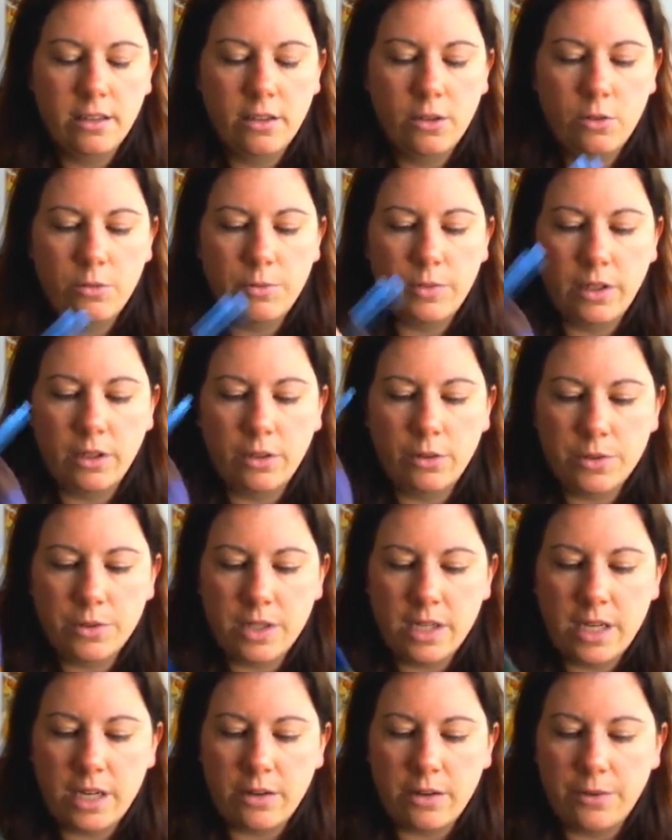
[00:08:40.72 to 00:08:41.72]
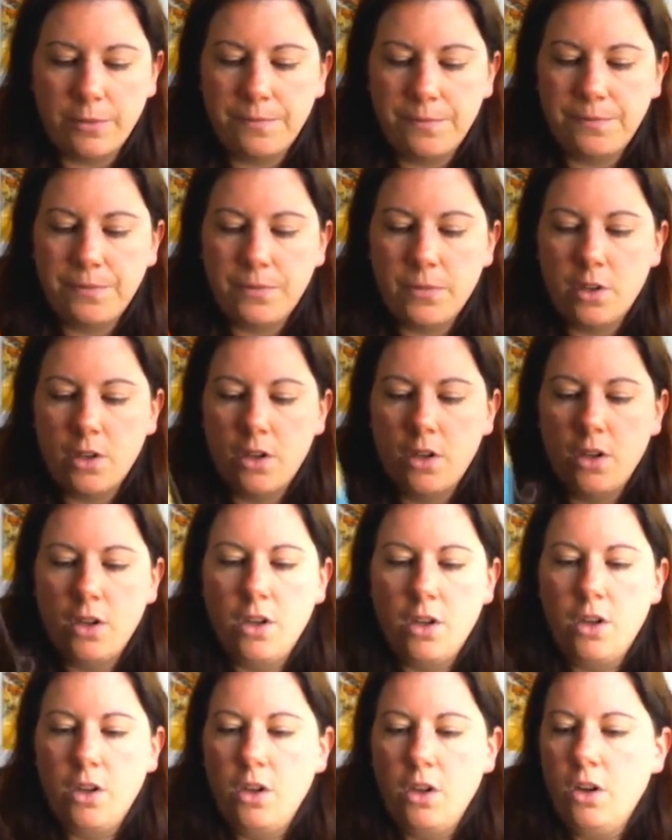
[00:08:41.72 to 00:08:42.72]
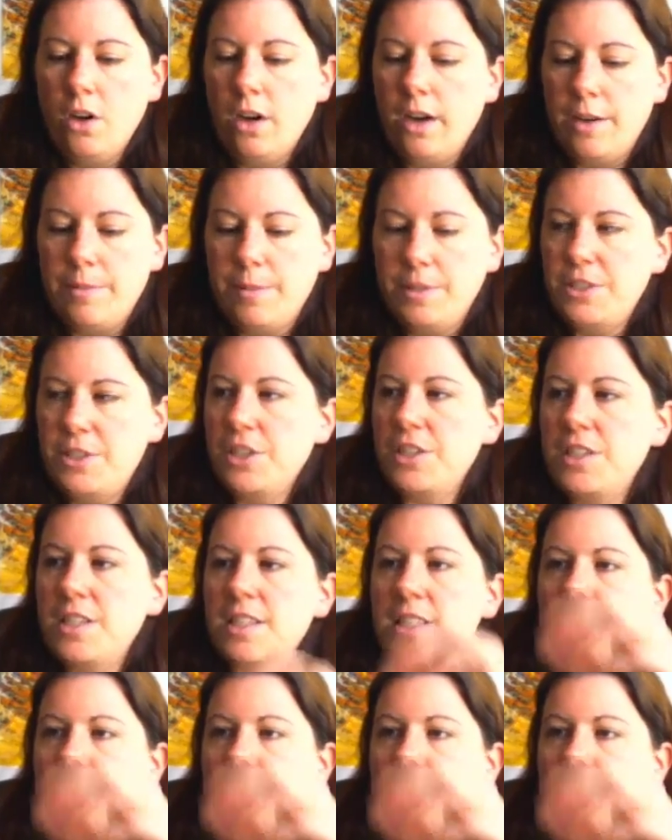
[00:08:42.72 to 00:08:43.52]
oh, there goes the needle, just a